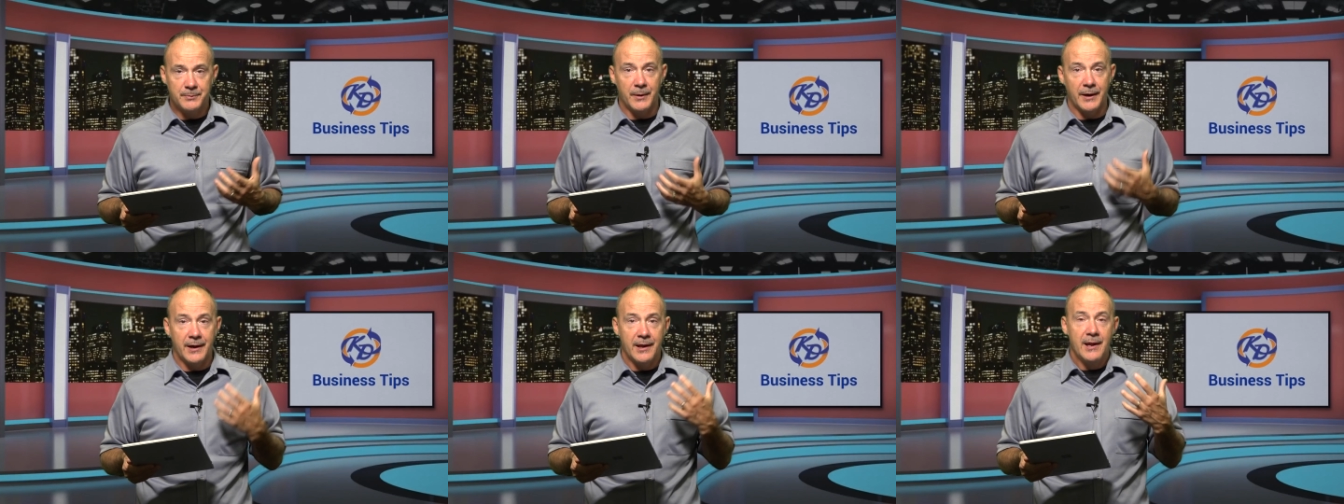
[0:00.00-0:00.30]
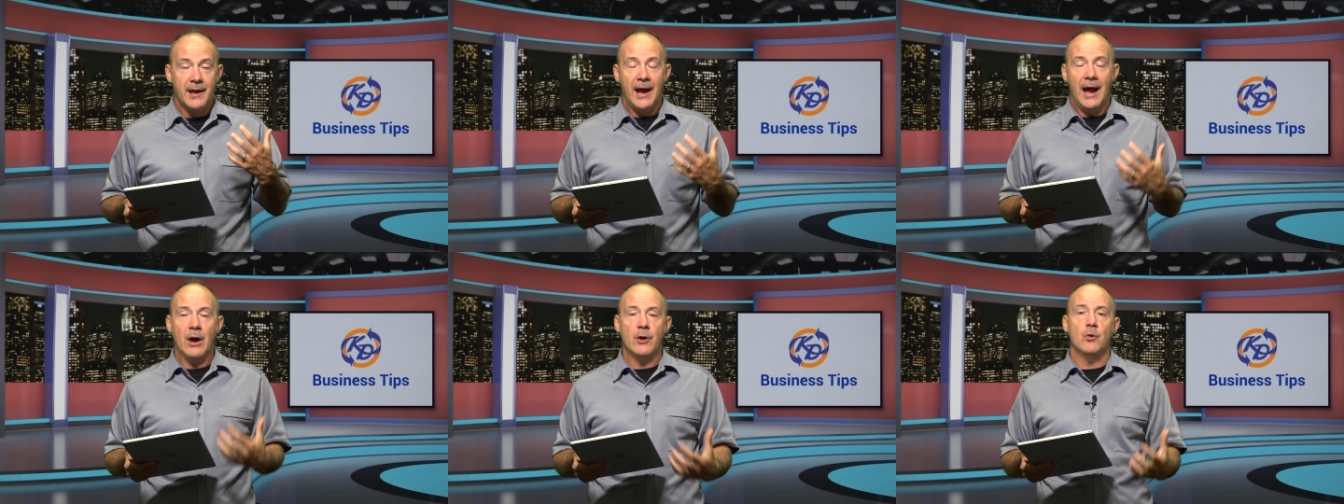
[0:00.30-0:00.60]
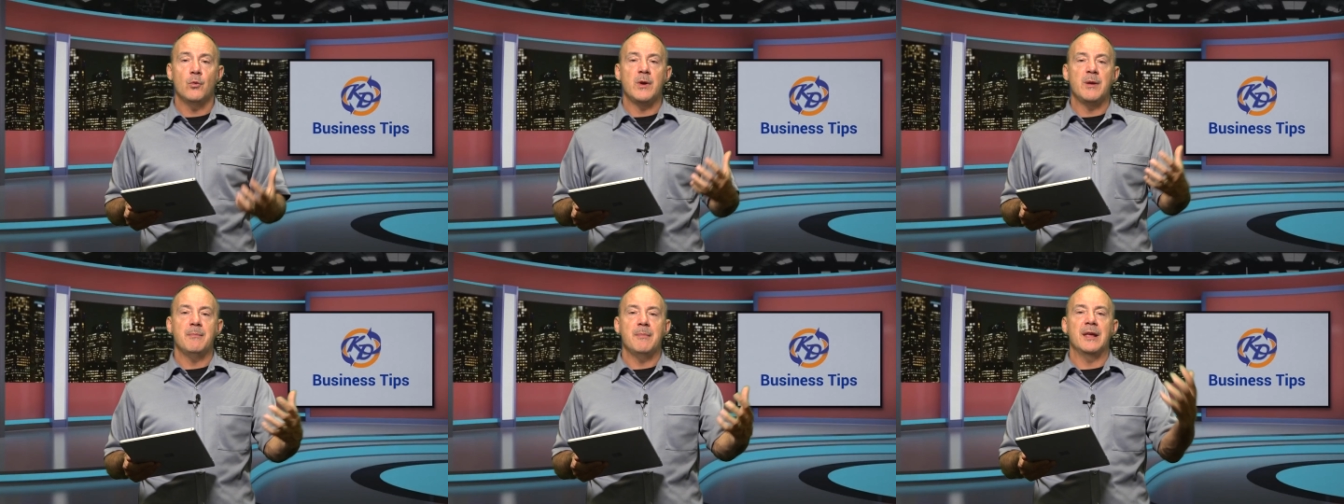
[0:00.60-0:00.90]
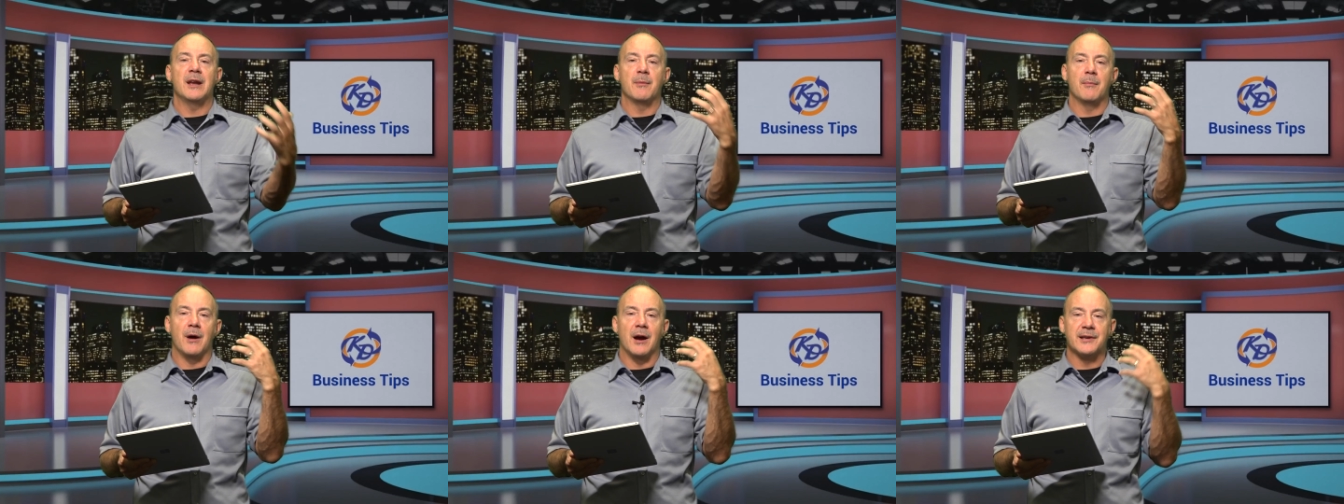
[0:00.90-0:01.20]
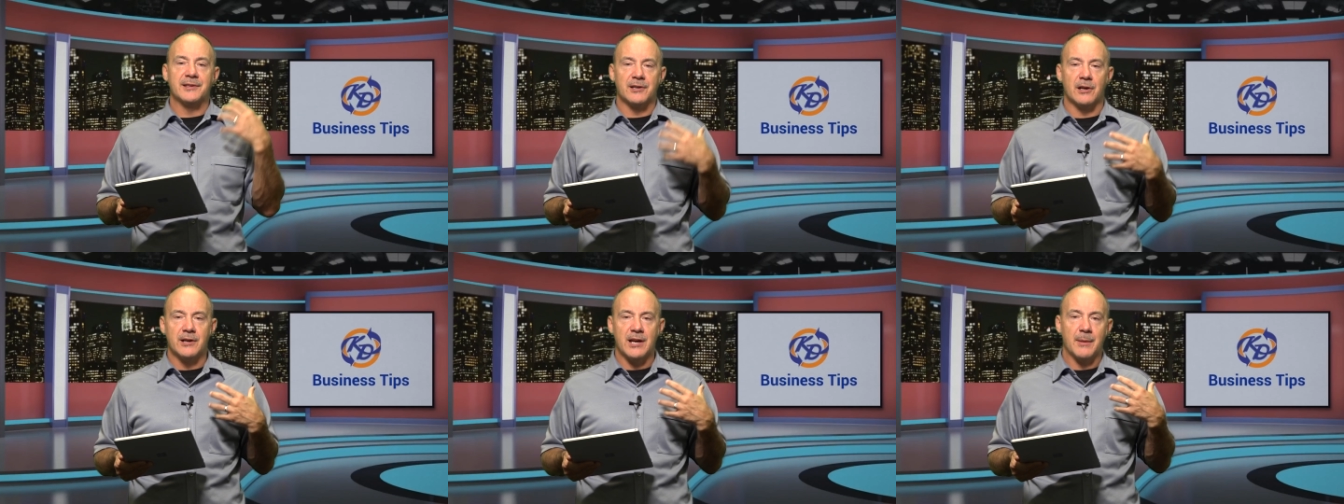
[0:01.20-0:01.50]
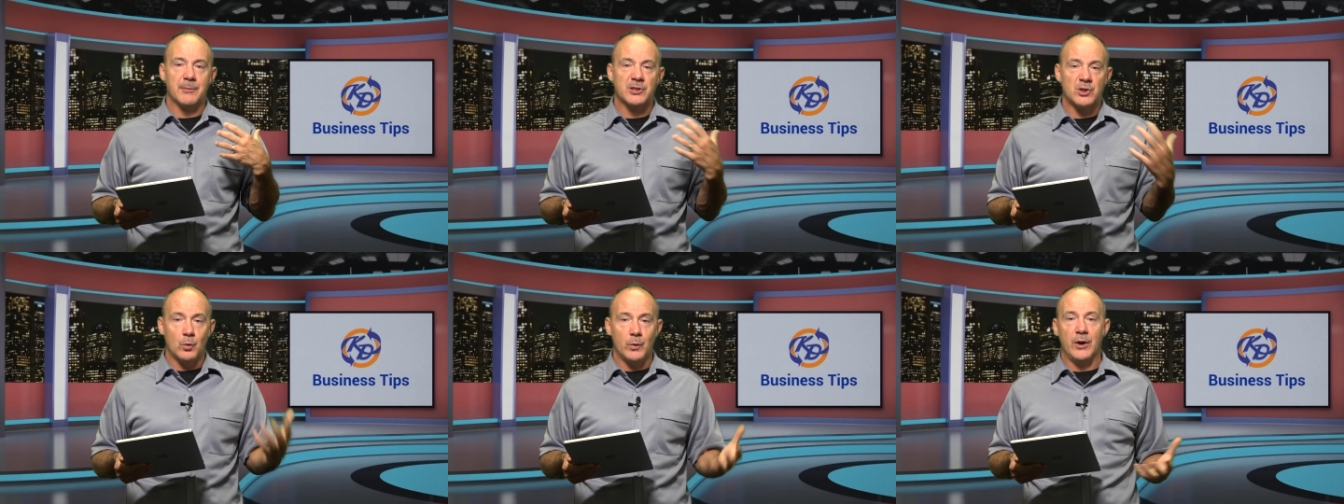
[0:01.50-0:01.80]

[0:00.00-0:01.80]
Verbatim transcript: but how do we minimize our damage so